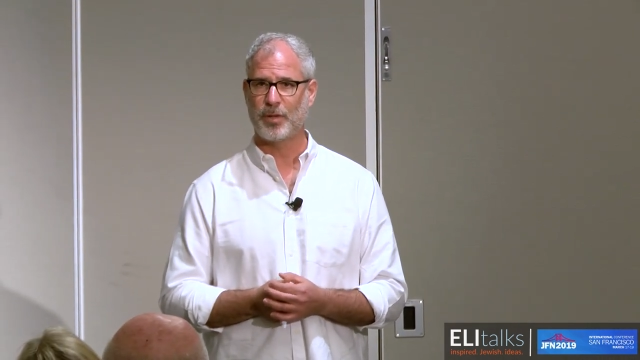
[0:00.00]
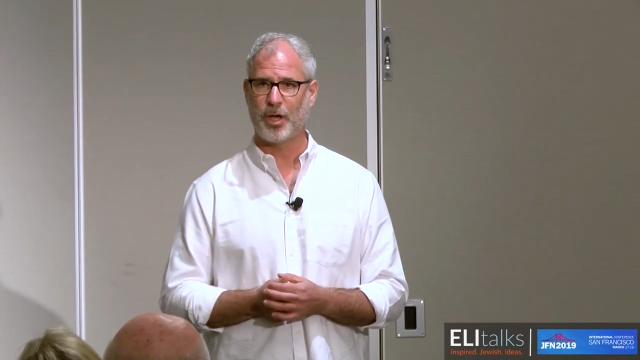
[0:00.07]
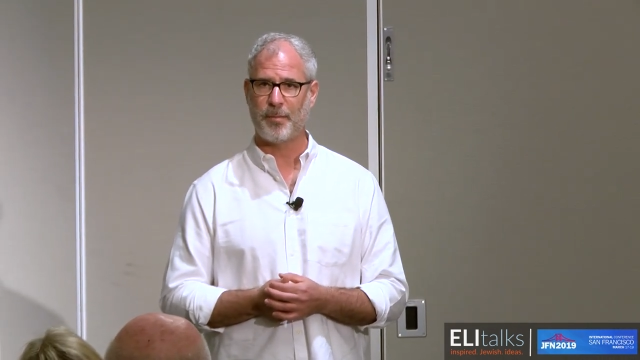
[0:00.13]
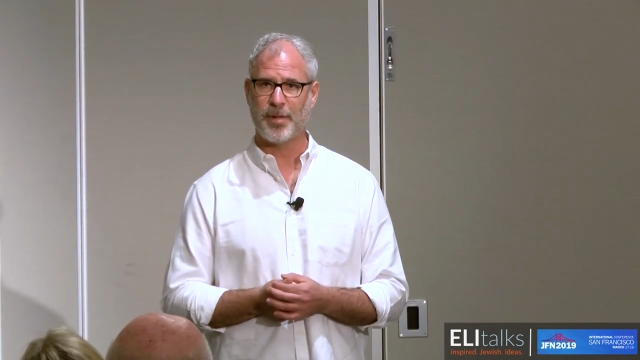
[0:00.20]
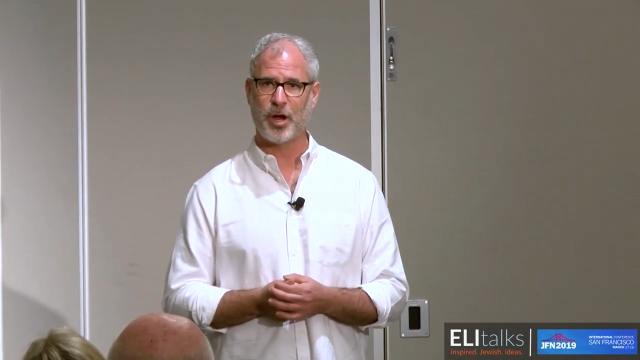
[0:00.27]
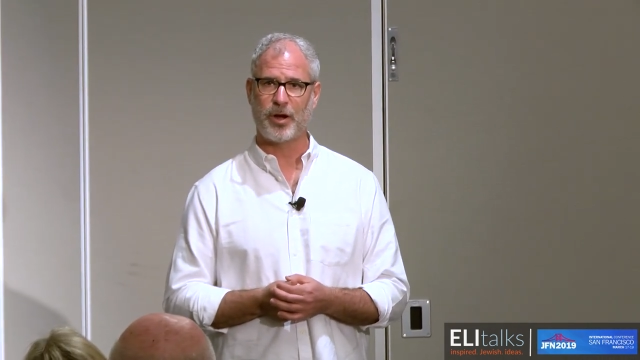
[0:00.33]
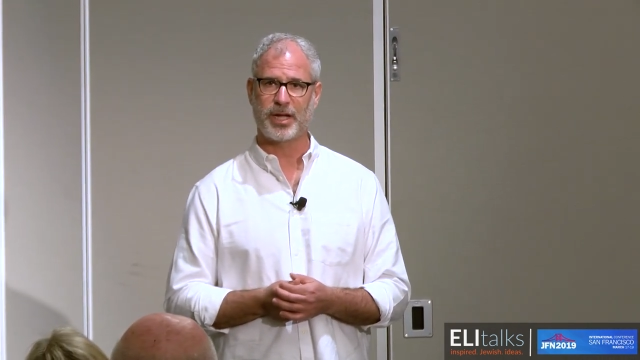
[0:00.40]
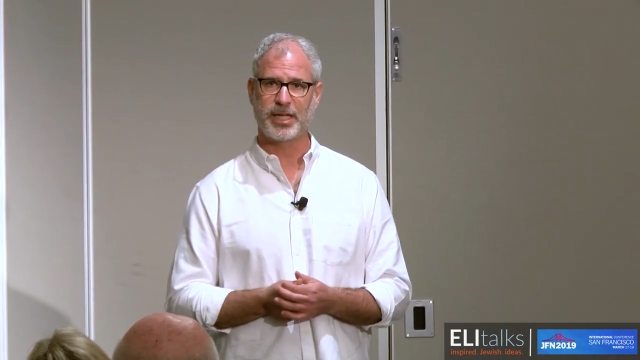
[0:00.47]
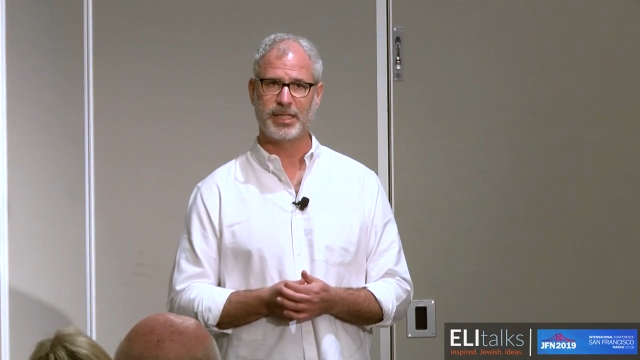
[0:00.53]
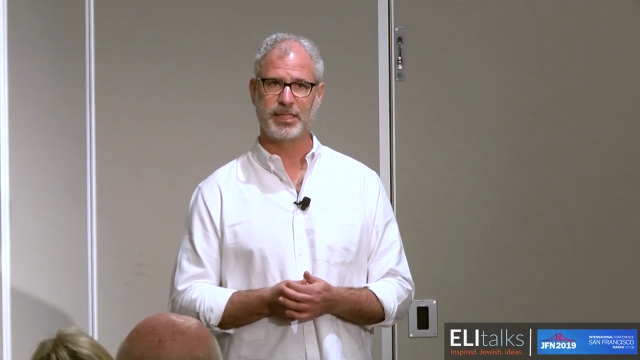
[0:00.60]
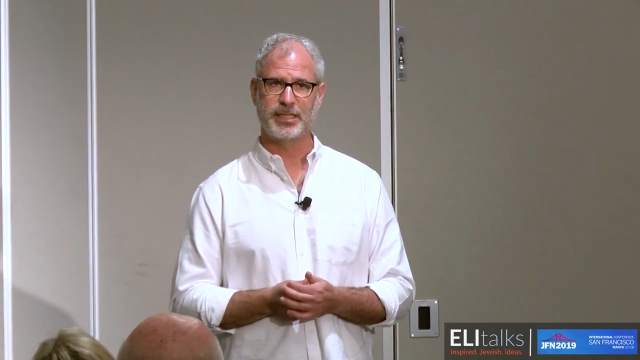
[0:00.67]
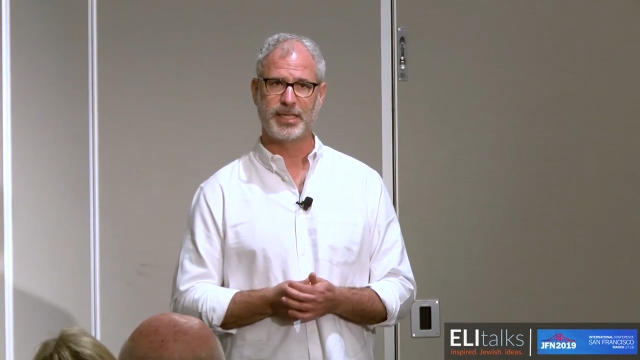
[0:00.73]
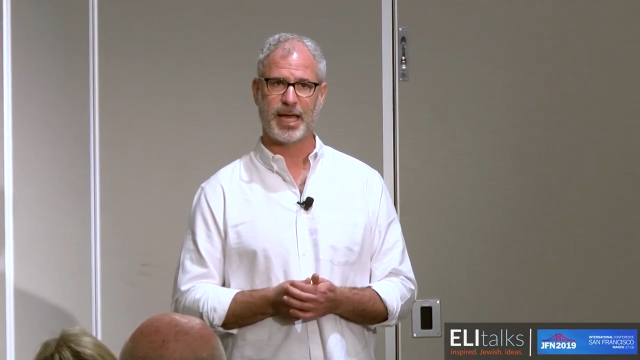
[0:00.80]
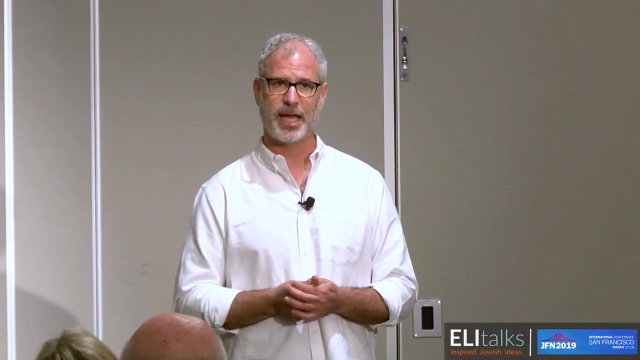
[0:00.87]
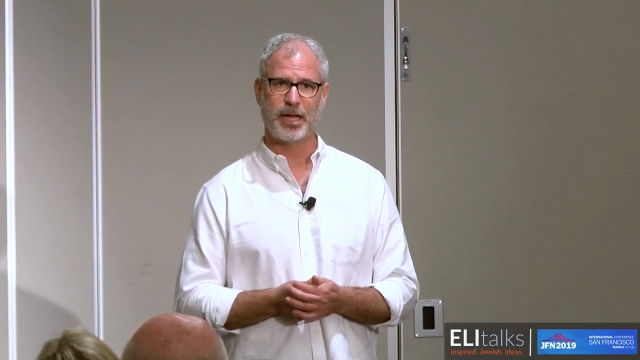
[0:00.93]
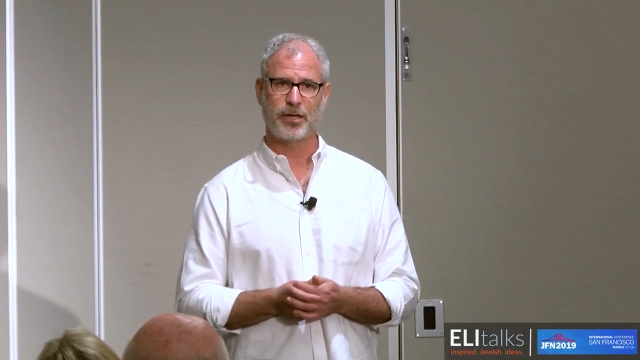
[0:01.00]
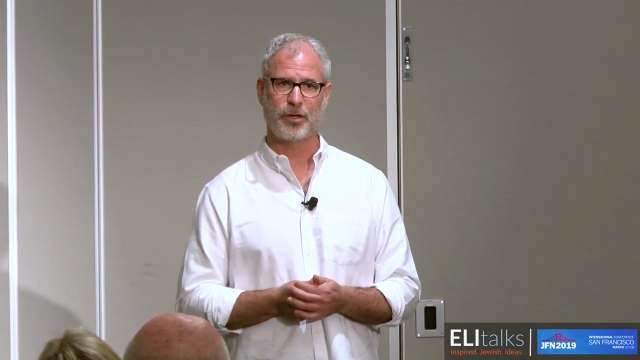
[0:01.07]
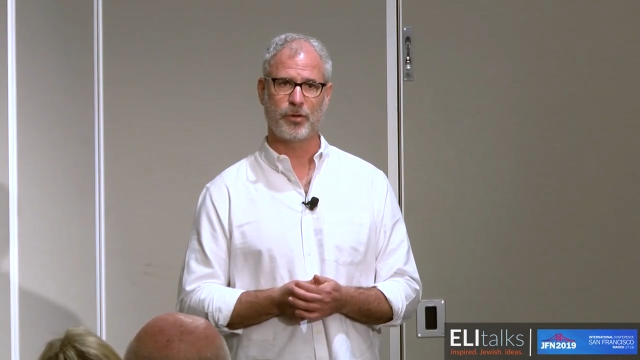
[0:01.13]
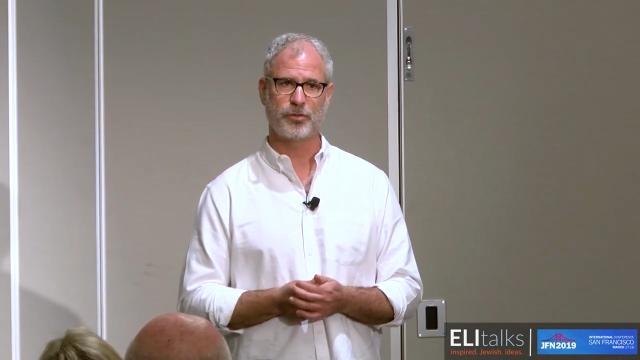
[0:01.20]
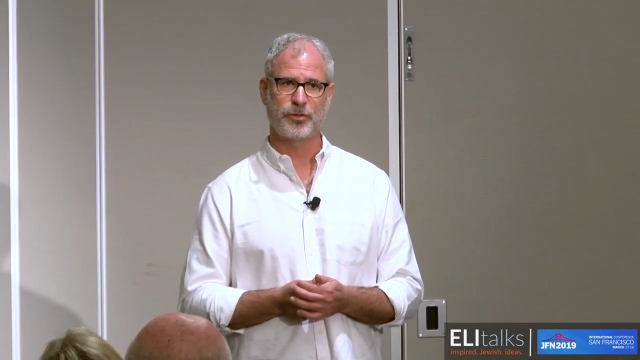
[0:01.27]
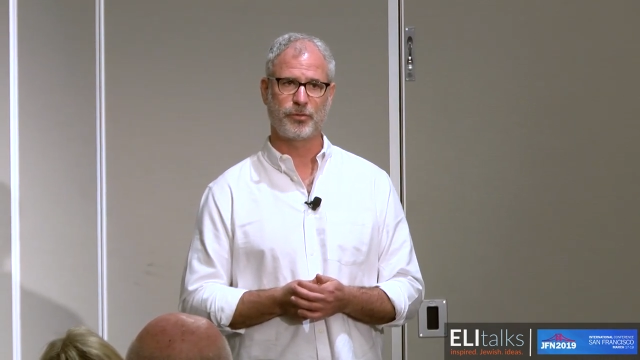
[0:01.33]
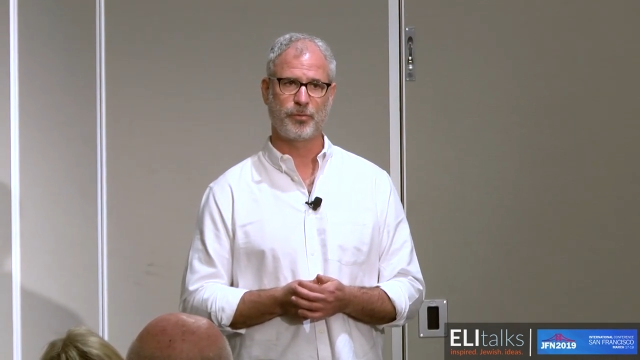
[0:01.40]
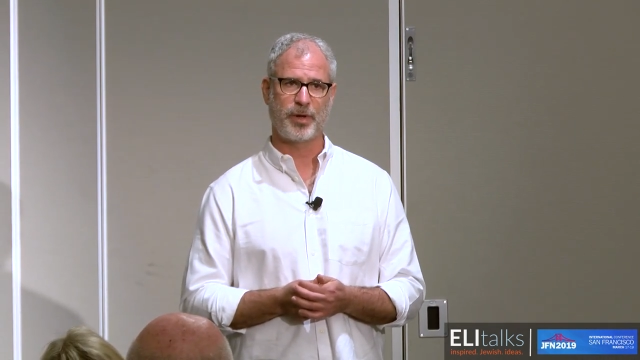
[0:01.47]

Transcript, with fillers: Americans diagnosed